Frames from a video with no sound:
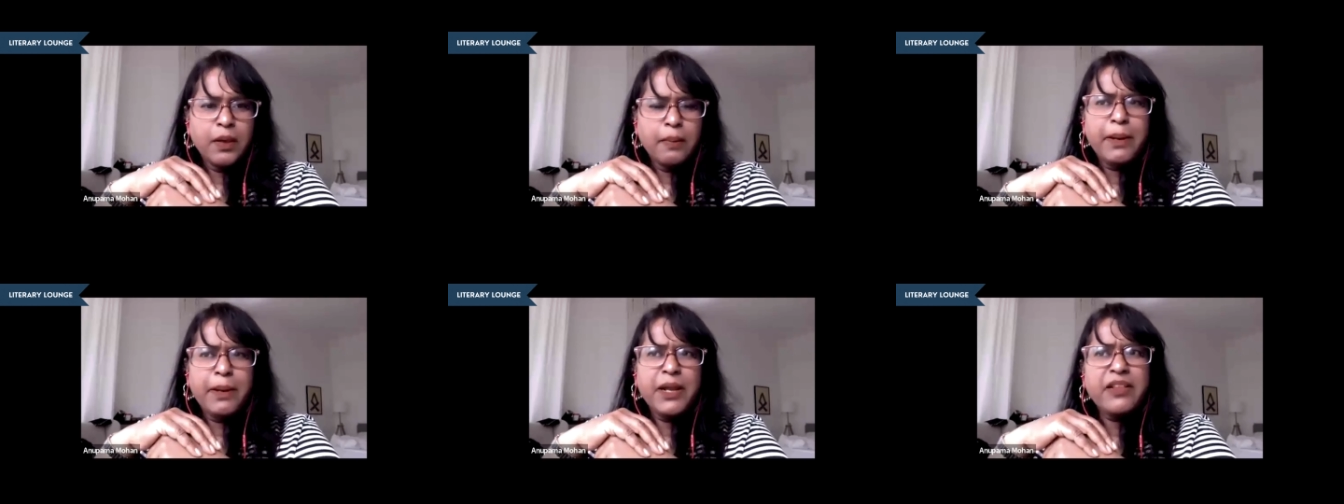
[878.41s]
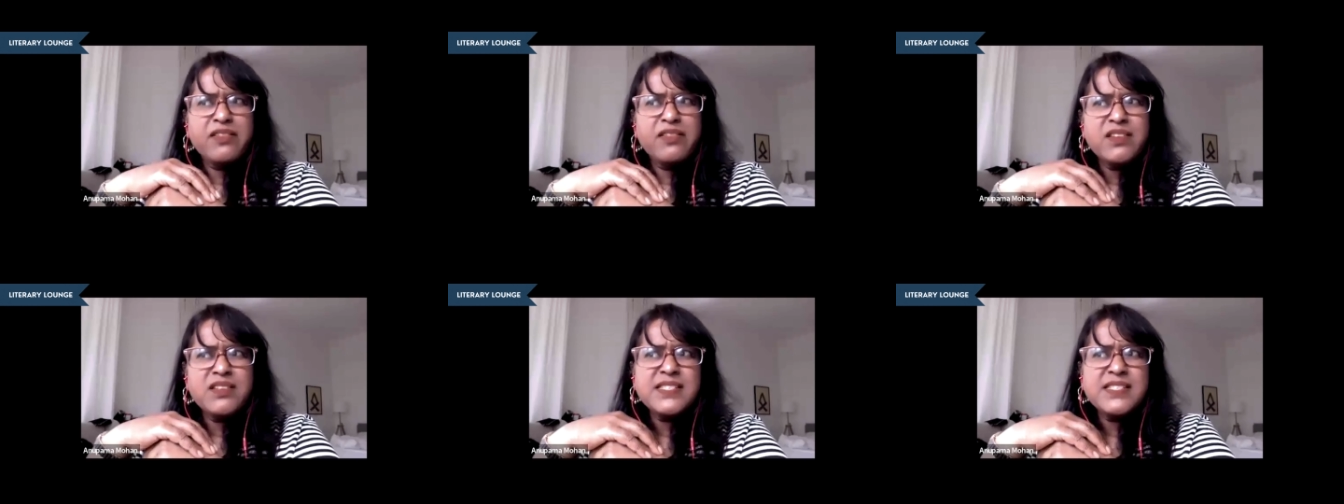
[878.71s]
but
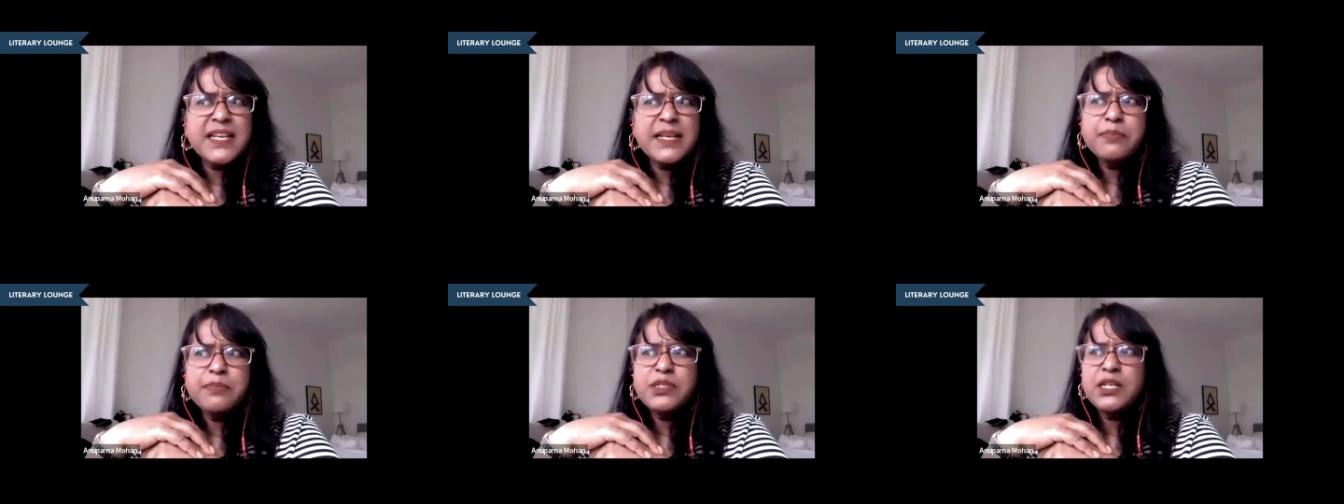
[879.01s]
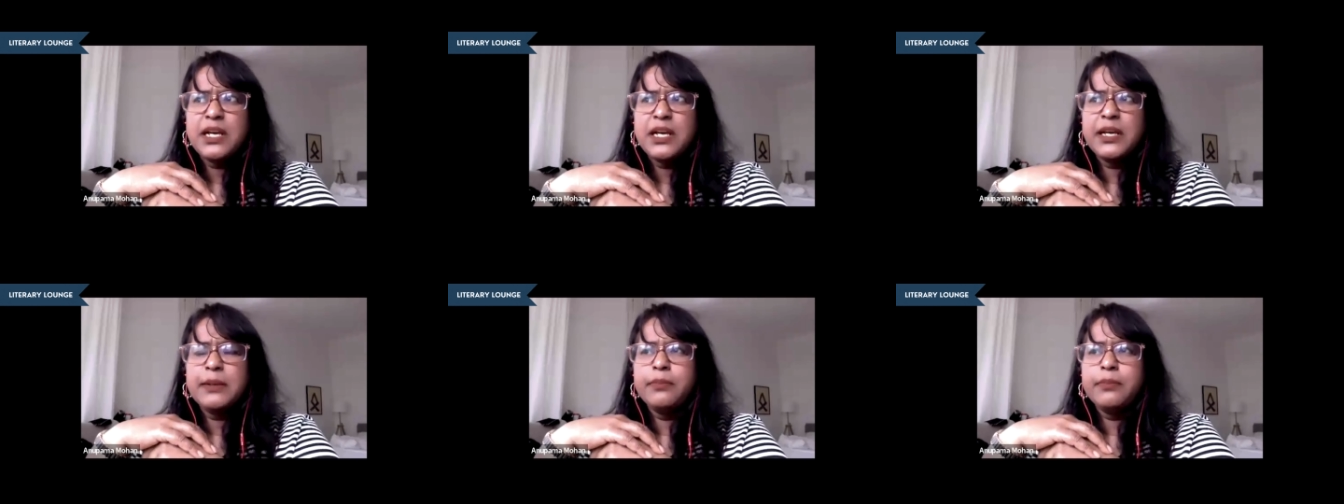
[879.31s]
at the same
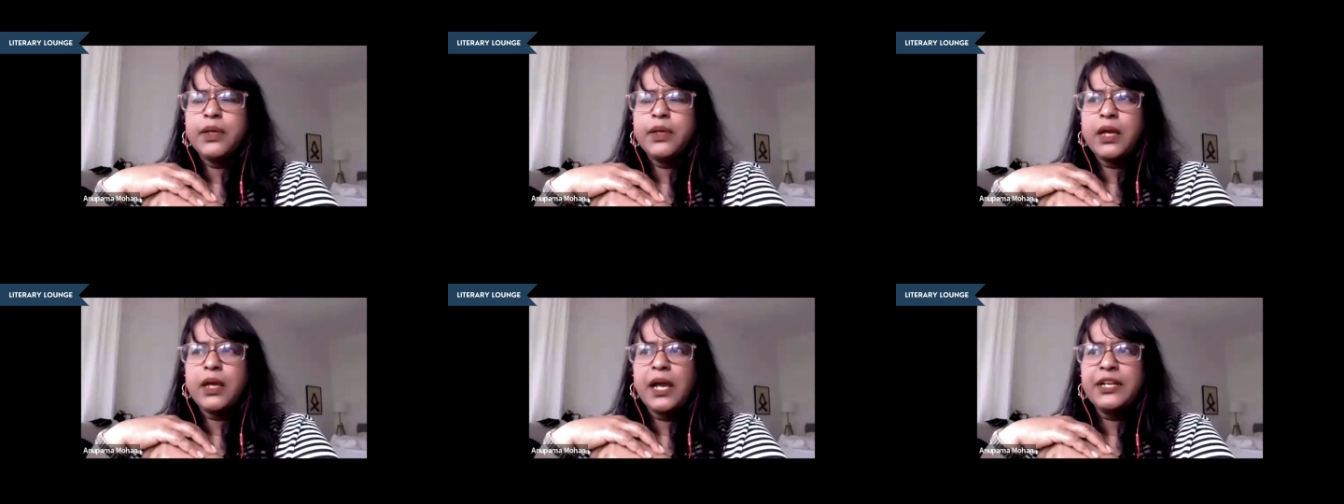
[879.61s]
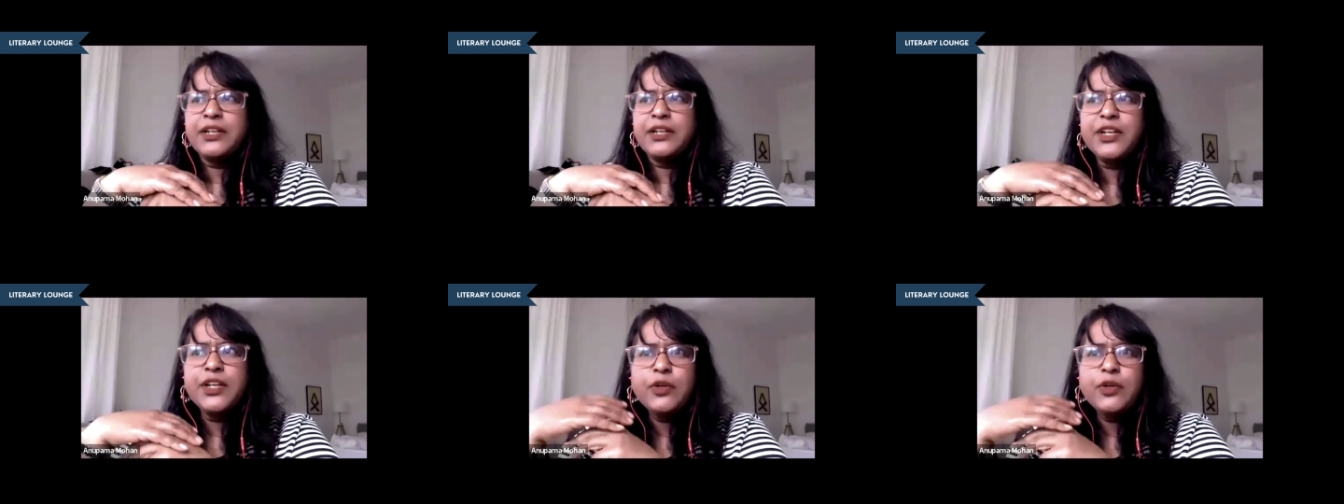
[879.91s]
time i
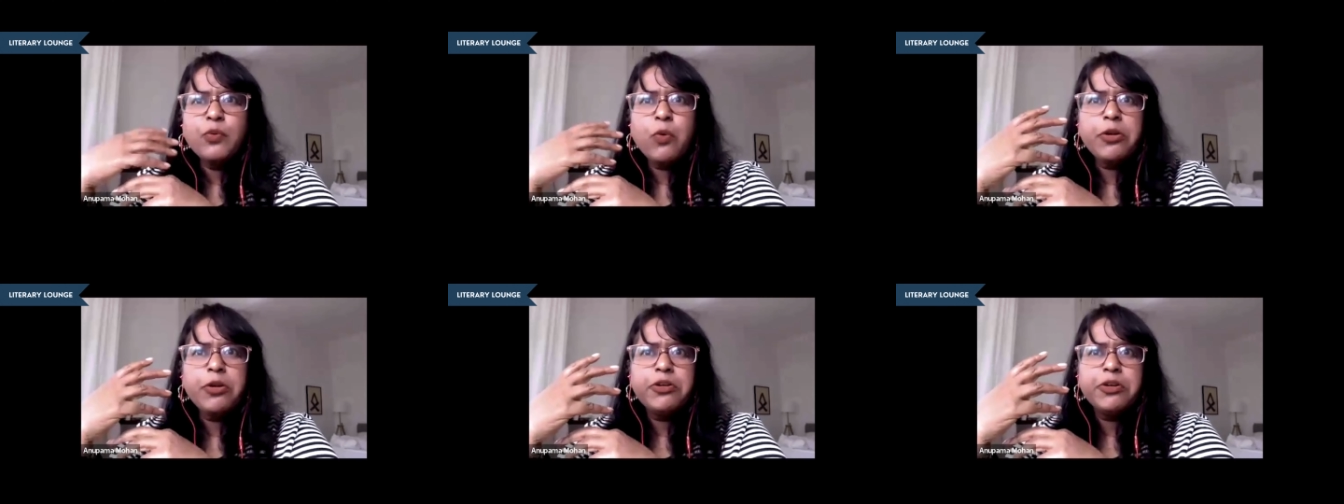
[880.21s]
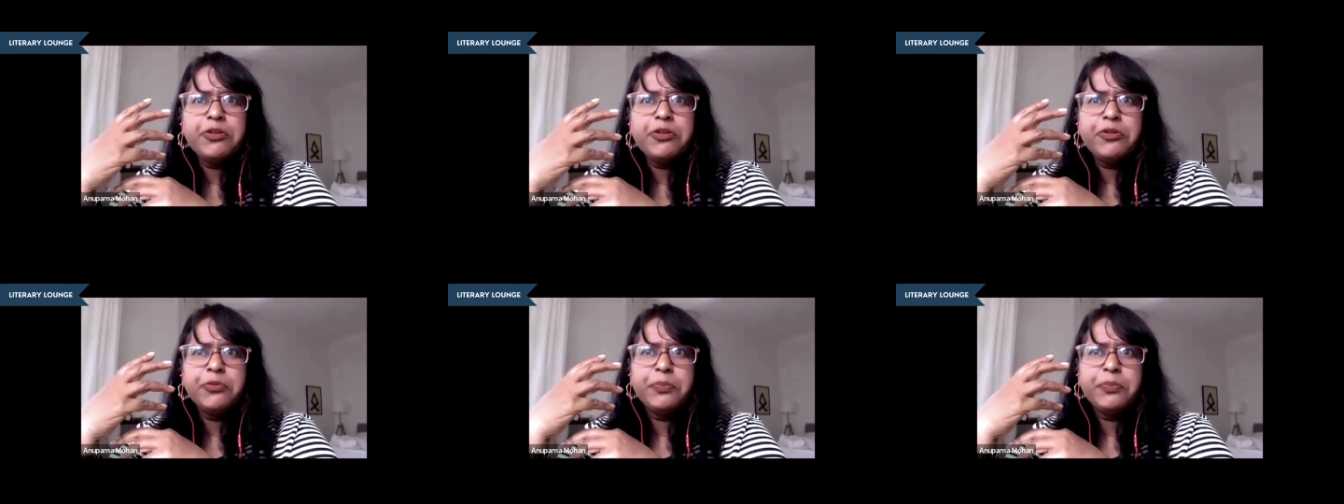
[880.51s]
didn't want
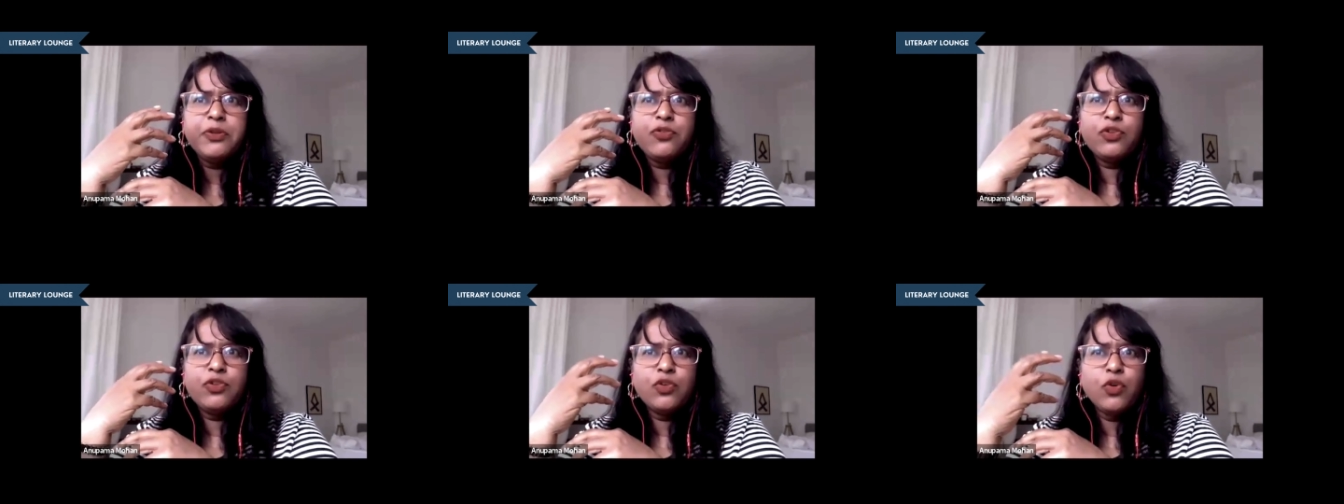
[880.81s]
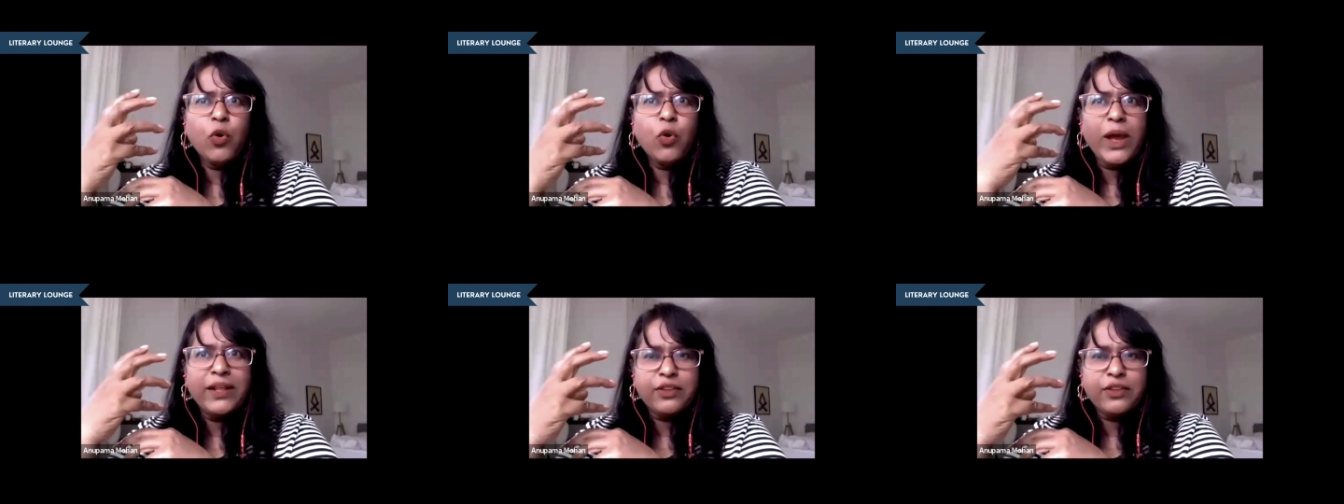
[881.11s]
it to be
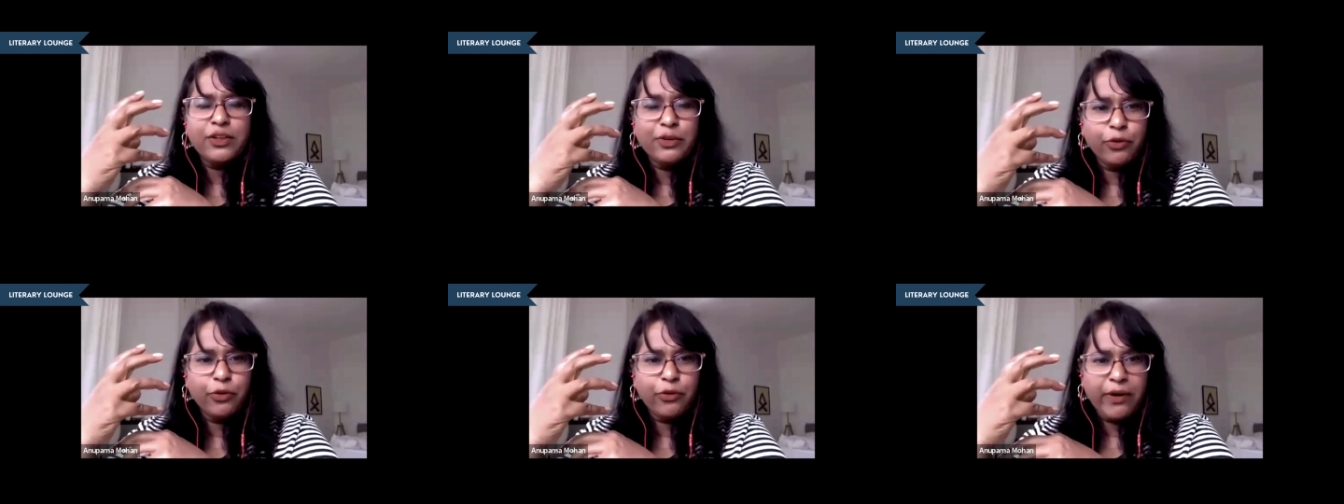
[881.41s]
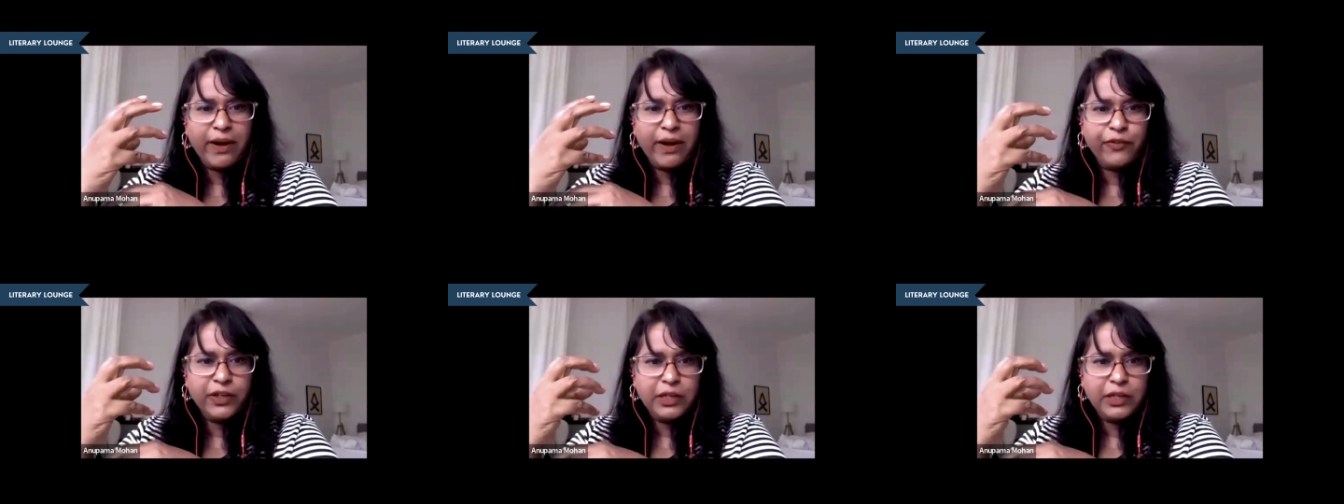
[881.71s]
so
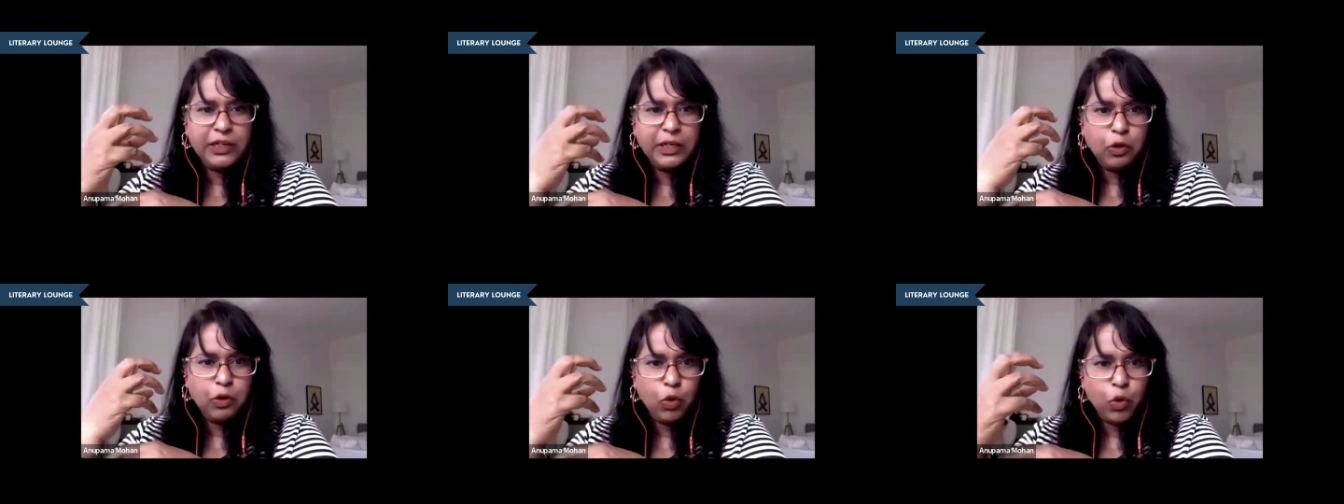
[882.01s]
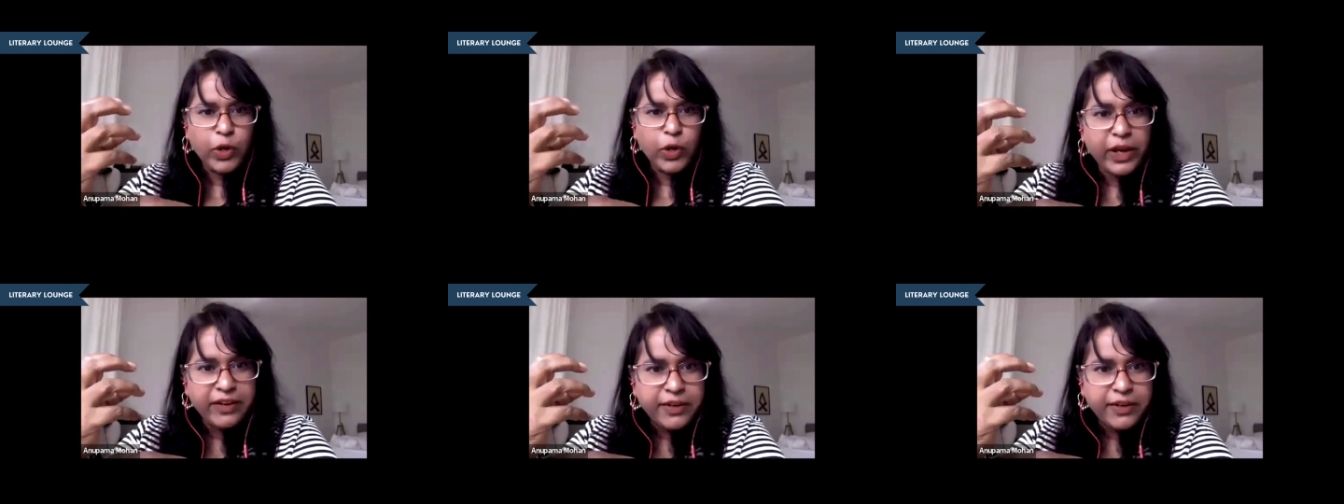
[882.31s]
ethnographically
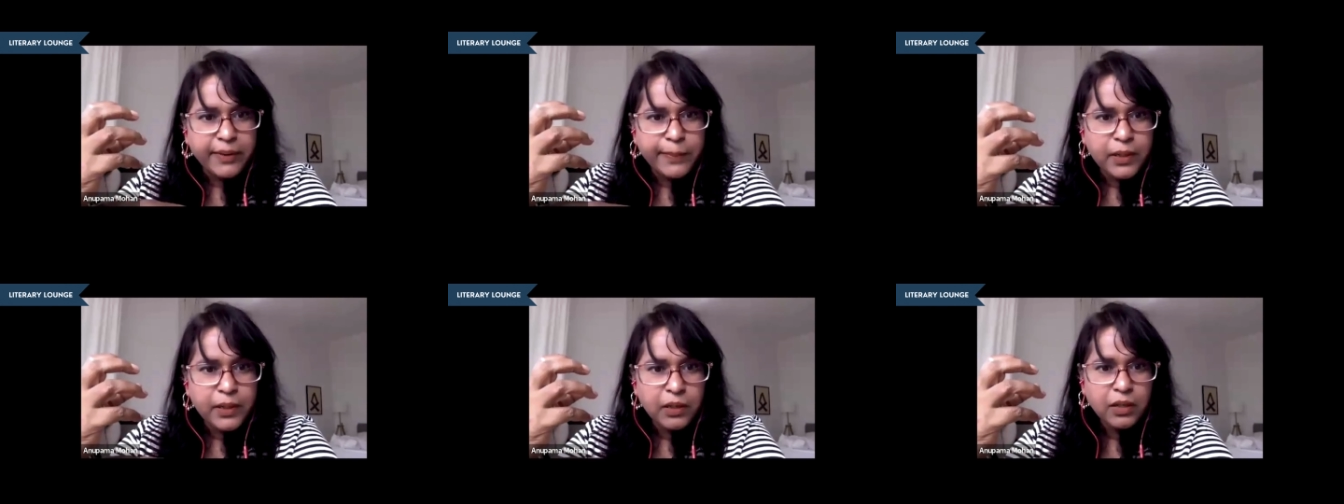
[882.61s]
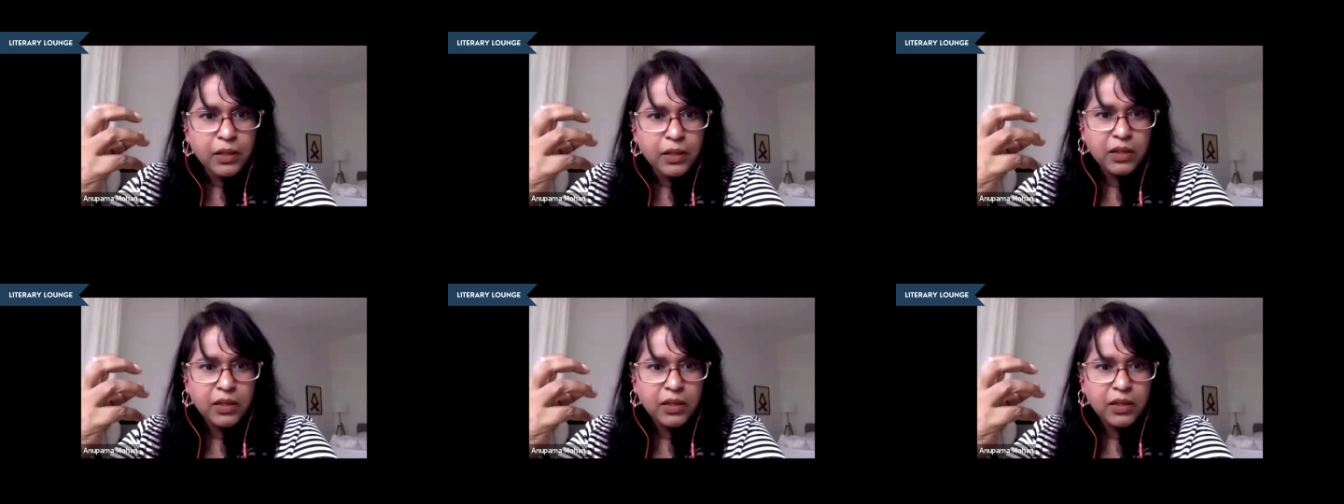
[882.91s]
locatable